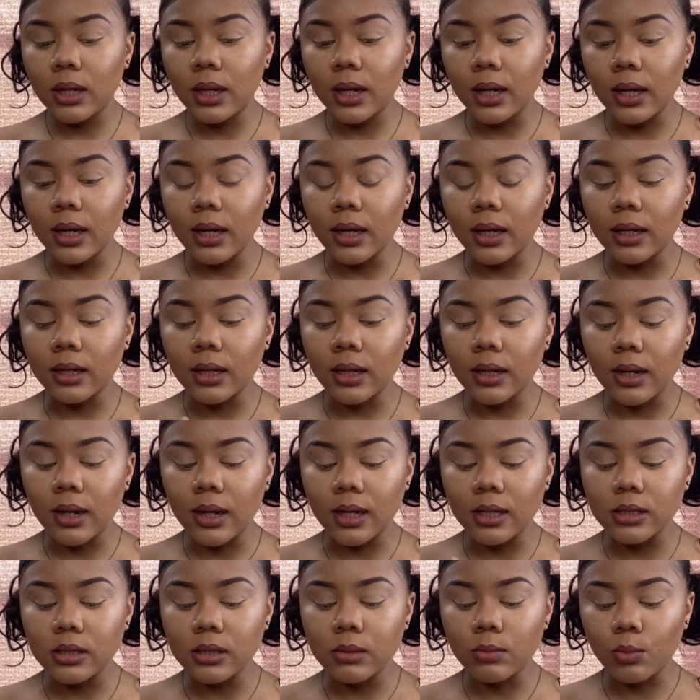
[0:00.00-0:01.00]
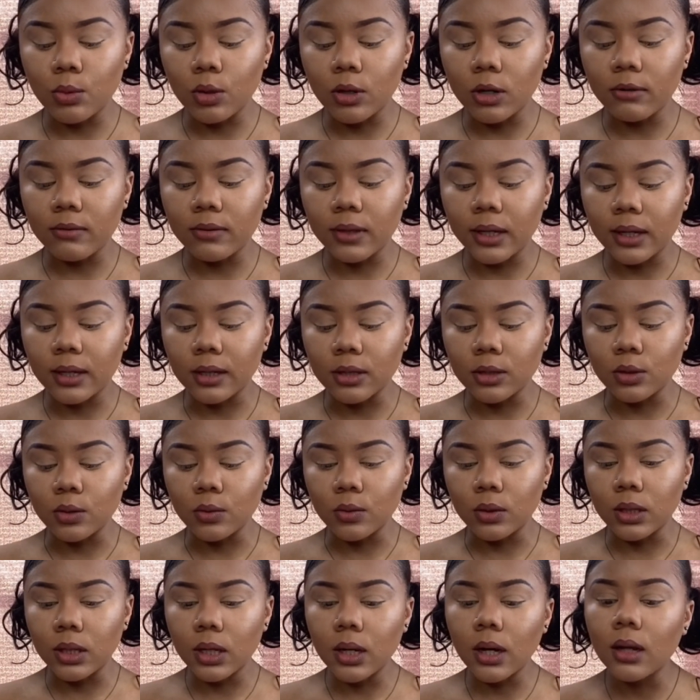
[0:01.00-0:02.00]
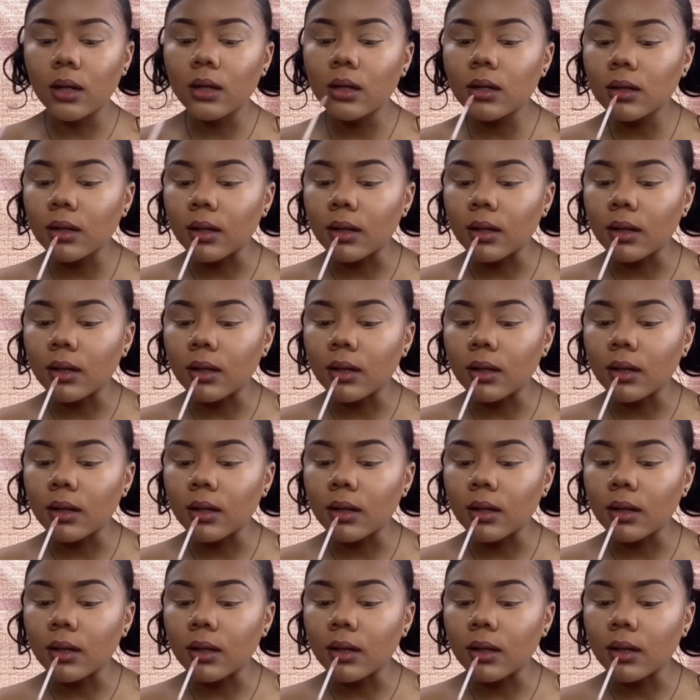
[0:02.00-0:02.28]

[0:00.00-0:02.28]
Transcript: It is more of like a nudie color,